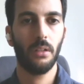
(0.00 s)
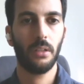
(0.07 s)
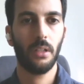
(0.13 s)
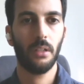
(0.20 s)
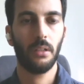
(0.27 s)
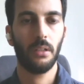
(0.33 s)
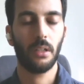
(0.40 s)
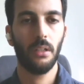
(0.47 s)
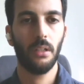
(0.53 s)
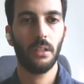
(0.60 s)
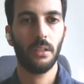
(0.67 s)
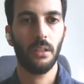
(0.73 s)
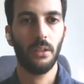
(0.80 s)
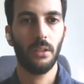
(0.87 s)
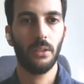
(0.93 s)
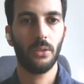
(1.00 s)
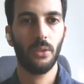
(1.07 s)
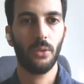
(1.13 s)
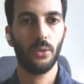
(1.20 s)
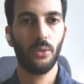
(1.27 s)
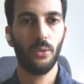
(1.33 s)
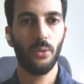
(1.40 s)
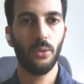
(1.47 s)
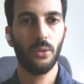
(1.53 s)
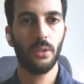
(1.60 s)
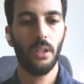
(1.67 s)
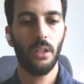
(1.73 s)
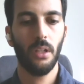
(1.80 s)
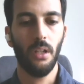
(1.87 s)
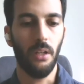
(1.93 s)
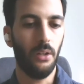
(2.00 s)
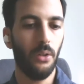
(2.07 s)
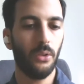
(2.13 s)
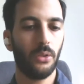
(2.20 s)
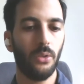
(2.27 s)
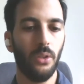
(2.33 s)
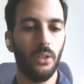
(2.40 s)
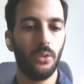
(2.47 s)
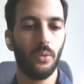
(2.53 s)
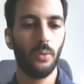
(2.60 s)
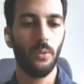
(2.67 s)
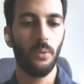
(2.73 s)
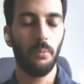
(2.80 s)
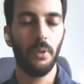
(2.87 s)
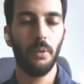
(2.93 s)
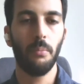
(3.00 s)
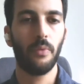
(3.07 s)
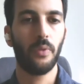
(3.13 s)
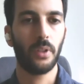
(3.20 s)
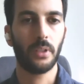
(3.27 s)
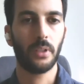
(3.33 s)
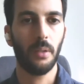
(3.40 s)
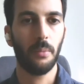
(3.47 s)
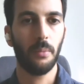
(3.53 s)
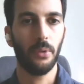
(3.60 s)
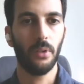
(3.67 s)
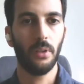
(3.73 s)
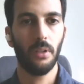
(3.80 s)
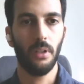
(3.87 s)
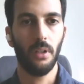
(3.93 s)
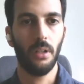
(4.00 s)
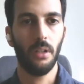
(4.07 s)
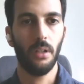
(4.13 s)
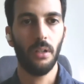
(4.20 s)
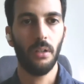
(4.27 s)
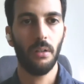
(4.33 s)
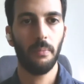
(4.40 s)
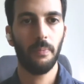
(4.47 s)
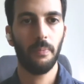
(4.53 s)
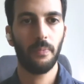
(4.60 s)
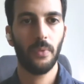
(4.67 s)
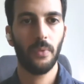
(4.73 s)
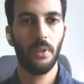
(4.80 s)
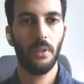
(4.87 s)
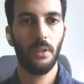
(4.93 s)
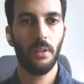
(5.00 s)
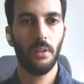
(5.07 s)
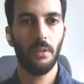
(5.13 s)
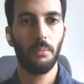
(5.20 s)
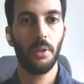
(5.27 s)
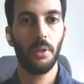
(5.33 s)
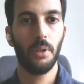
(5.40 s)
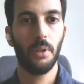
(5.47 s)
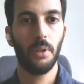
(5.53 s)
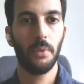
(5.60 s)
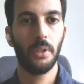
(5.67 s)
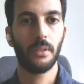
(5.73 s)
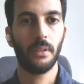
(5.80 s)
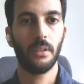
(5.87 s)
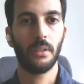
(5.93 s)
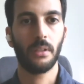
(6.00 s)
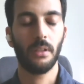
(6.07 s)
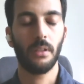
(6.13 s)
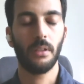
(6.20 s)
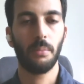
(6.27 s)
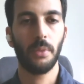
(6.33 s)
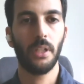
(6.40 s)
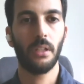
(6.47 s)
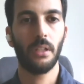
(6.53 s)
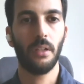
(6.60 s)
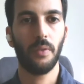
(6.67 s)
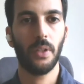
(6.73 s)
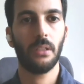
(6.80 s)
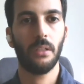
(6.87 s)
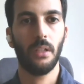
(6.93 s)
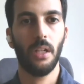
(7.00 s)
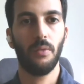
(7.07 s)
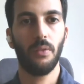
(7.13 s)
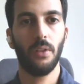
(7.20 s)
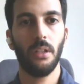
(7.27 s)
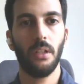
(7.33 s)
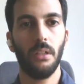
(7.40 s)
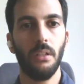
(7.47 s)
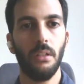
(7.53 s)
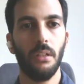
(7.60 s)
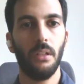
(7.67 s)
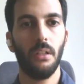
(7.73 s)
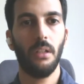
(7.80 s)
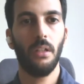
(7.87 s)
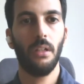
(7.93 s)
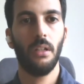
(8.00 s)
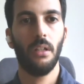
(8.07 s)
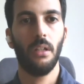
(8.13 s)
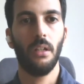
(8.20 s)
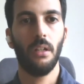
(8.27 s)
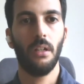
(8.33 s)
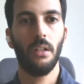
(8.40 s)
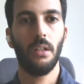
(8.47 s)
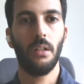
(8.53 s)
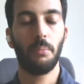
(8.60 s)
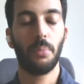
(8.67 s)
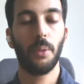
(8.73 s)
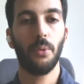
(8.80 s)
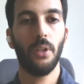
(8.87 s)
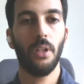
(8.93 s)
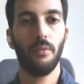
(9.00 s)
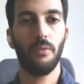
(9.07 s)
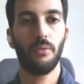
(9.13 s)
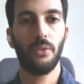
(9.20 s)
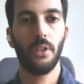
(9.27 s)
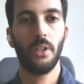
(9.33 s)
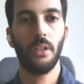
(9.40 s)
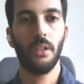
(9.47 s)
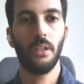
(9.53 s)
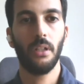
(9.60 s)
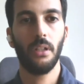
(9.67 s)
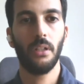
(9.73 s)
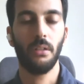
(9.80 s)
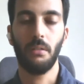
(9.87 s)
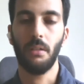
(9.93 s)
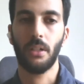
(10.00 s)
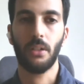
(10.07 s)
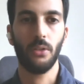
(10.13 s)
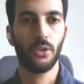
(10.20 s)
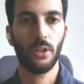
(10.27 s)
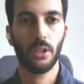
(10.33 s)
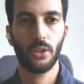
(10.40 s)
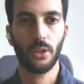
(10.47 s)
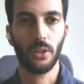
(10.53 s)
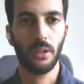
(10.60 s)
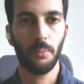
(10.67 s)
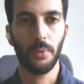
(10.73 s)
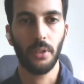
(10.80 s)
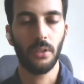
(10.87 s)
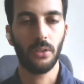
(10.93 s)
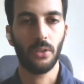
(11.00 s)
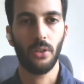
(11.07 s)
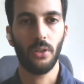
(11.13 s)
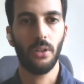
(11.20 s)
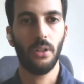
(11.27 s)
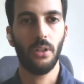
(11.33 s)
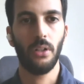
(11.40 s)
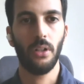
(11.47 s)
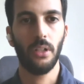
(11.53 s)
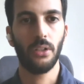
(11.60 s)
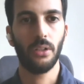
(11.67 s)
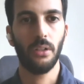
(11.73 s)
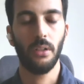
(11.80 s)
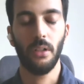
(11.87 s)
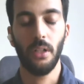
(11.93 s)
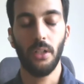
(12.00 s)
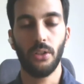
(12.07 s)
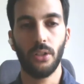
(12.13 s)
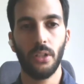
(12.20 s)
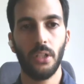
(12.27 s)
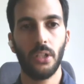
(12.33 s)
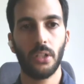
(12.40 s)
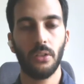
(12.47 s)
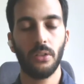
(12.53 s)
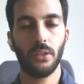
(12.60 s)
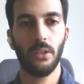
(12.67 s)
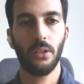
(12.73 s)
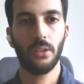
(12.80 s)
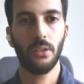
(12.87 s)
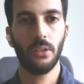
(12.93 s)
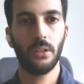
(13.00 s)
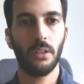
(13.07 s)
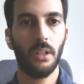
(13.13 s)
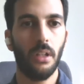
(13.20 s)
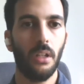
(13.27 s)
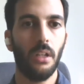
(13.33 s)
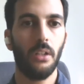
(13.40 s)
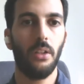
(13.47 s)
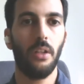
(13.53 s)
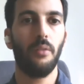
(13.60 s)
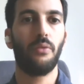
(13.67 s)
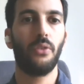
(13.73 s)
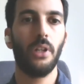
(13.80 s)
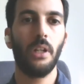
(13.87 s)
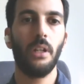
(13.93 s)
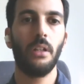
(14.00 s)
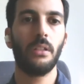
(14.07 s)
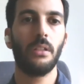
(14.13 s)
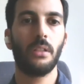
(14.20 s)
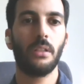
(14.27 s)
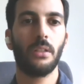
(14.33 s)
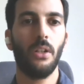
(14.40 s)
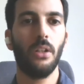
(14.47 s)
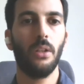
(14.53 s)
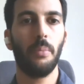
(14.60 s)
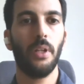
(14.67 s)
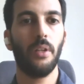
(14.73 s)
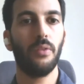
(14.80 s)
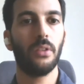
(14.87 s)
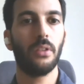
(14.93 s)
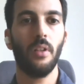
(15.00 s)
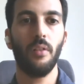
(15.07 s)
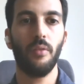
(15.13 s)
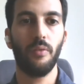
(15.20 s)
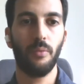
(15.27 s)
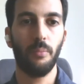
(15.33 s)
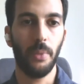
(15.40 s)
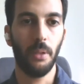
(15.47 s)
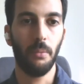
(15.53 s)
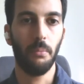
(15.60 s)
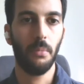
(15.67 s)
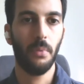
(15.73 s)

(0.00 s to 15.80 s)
techniques and those tools, and also into BIM, for example. BIM is being invested heavily in. People have really, like construction companies or engineering consultants, they've really saw the benefits of BIM.